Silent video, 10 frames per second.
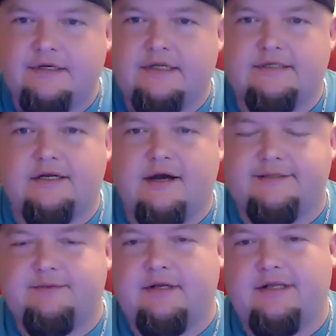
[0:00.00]
It's going to
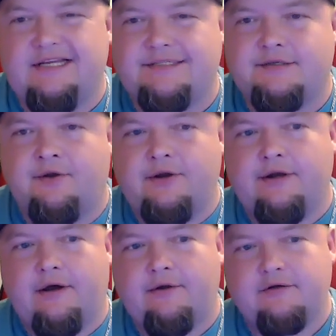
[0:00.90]
cost me at least $30,
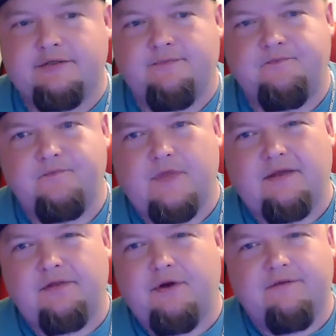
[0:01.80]
like
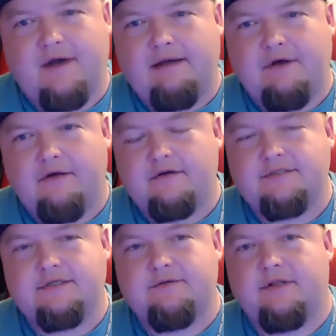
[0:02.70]
$35
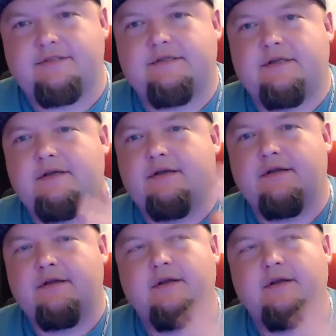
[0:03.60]
is what it's the